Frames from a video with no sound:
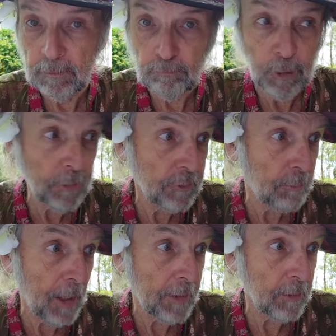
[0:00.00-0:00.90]

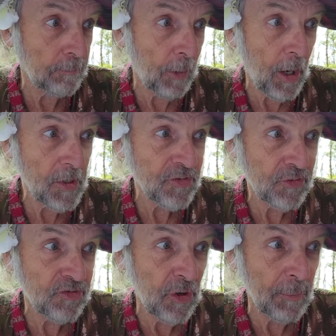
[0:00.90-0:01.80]
blood-spattered Pasha
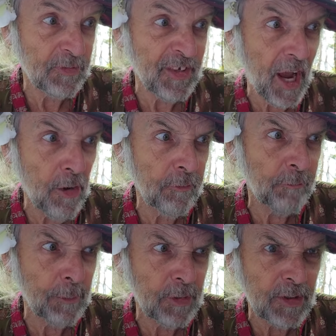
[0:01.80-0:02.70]
jumps out
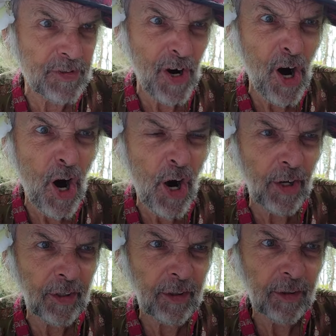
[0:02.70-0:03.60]
from the
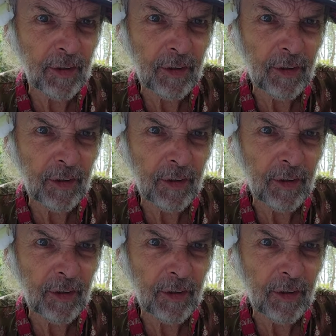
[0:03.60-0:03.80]
dark.